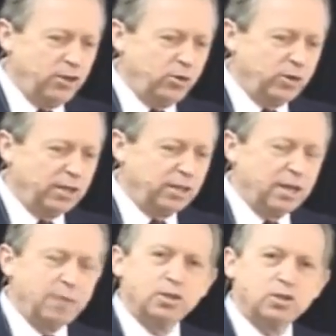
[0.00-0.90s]
you
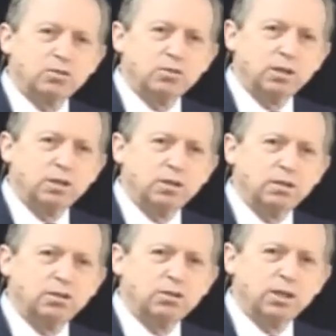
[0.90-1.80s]
can demonstrate
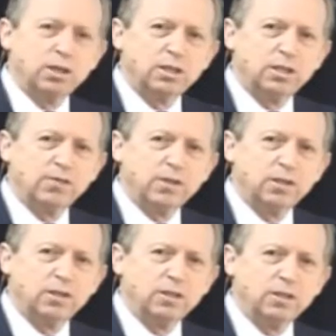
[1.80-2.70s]
scientifically